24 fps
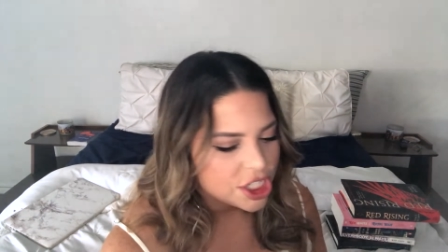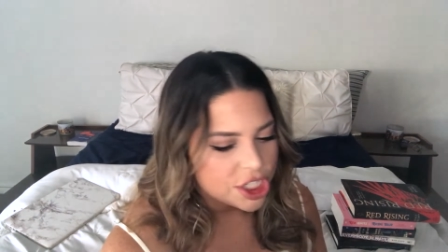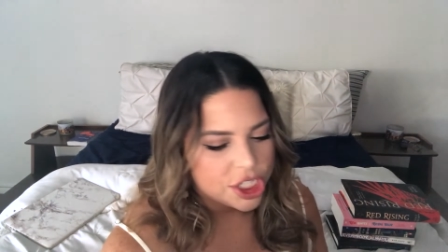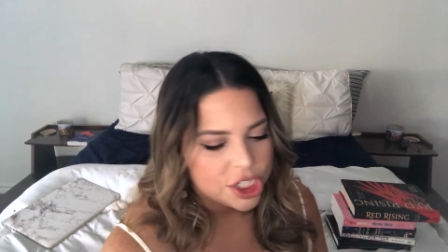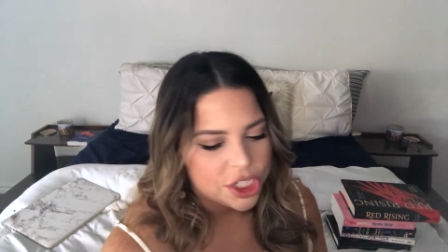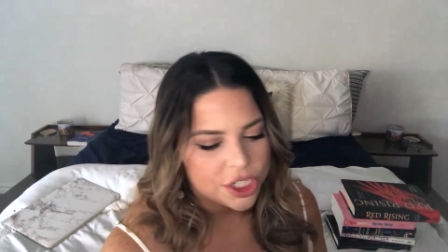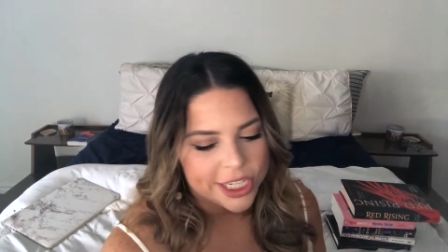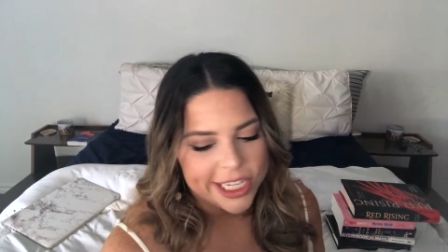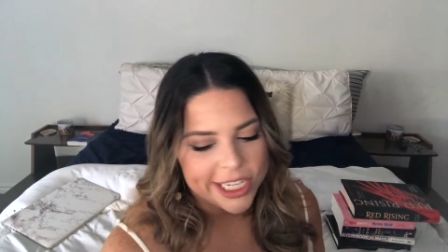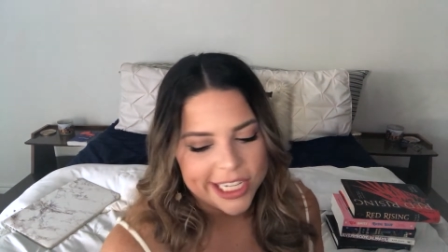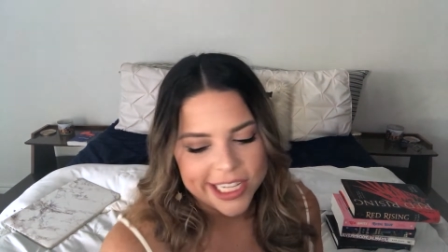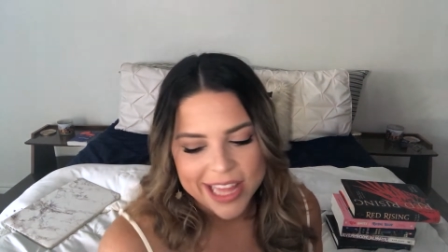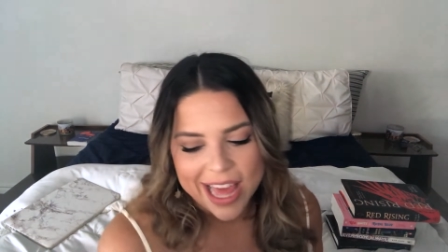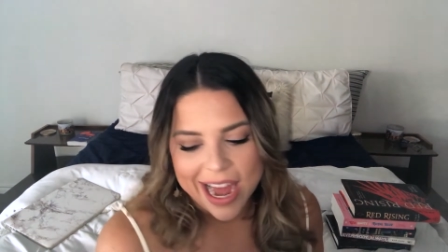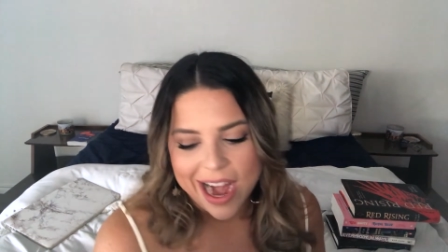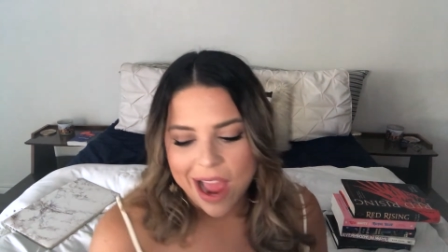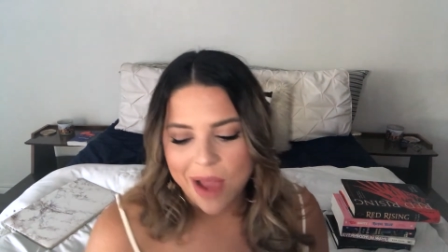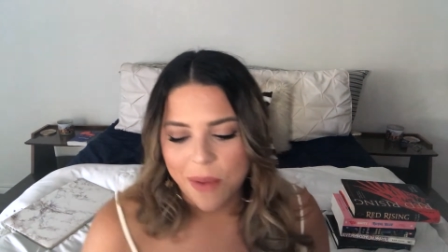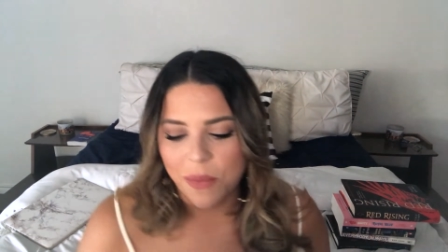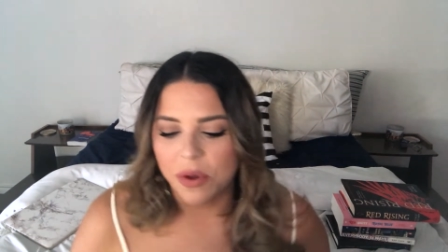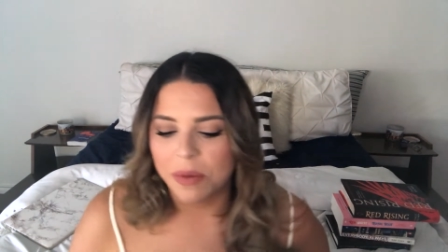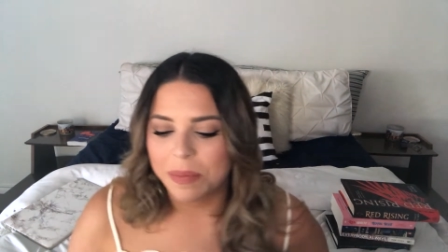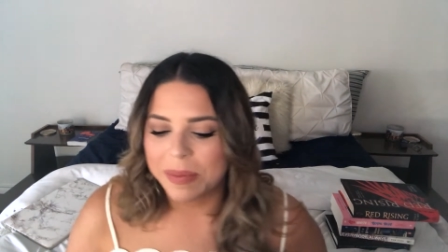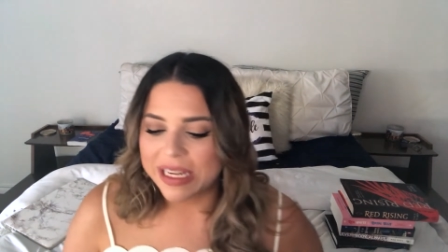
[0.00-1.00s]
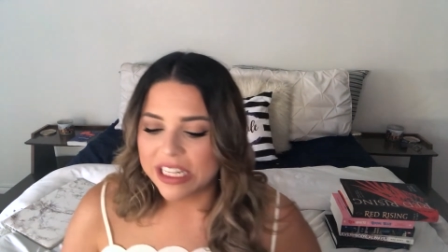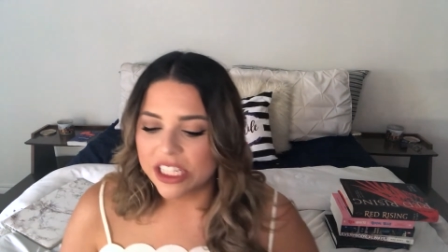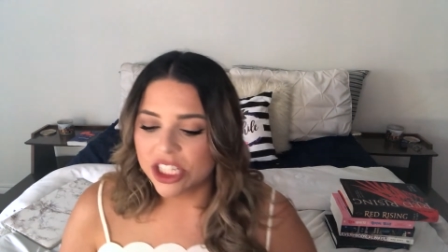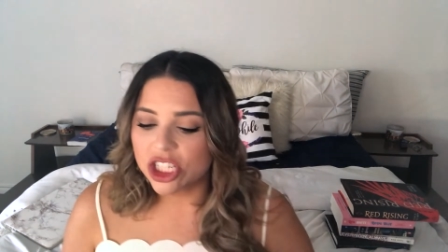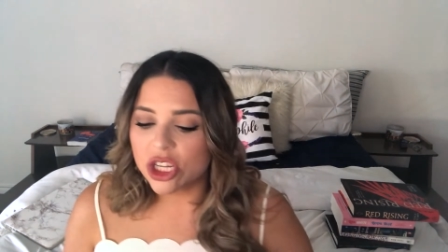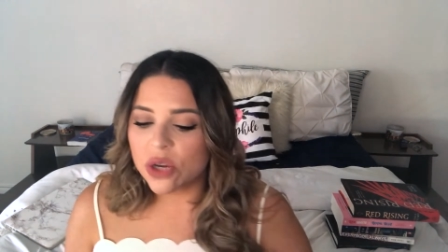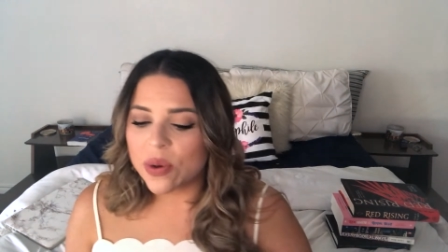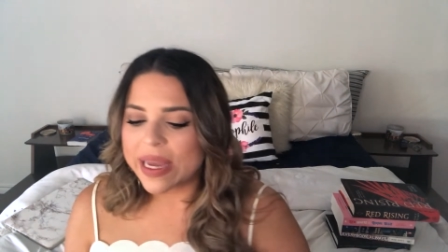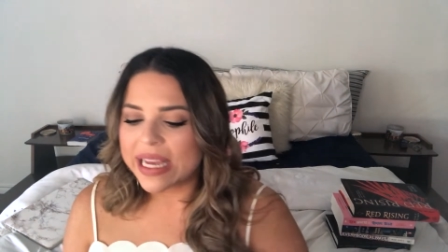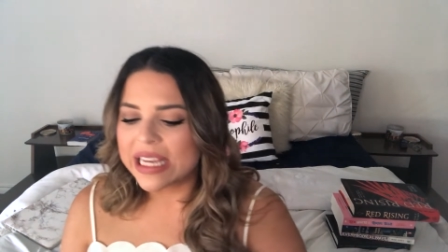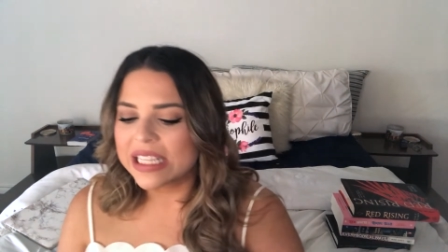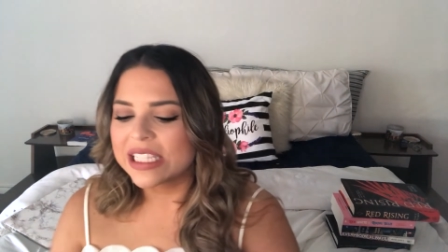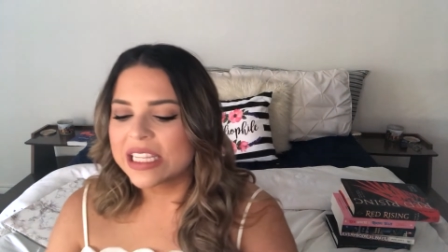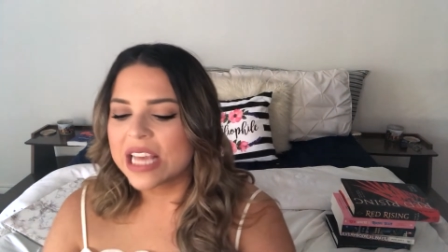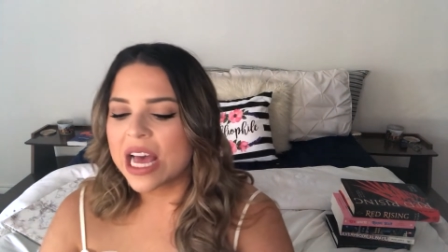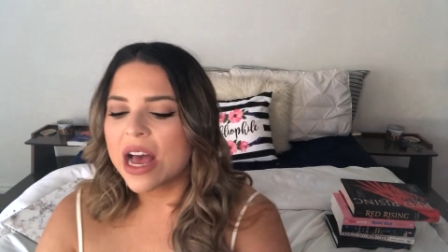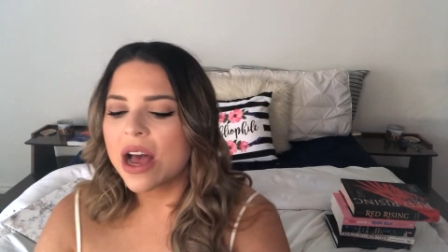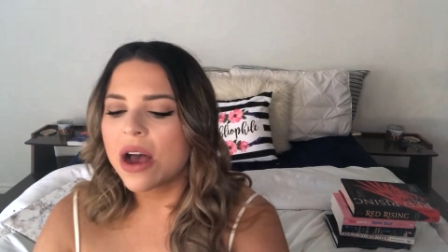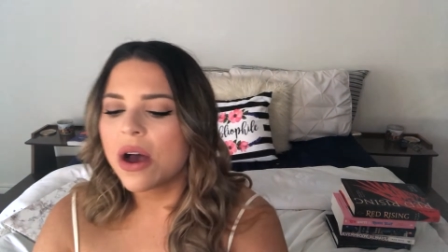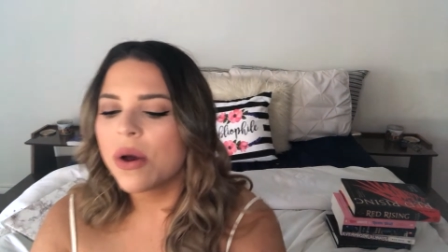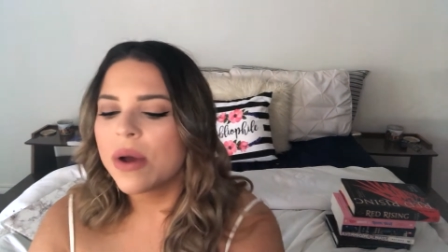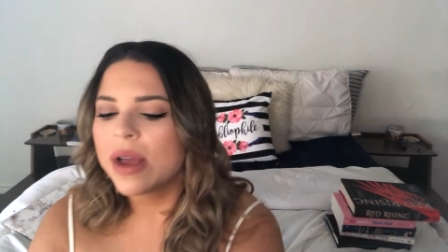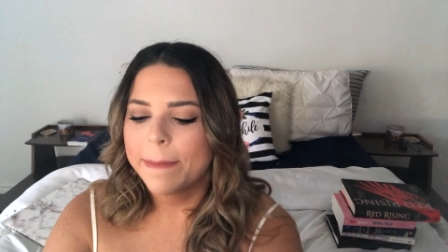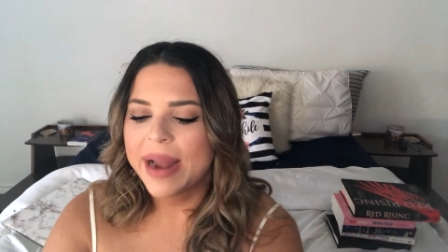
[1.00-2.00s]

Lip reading: sure that I will be doing so,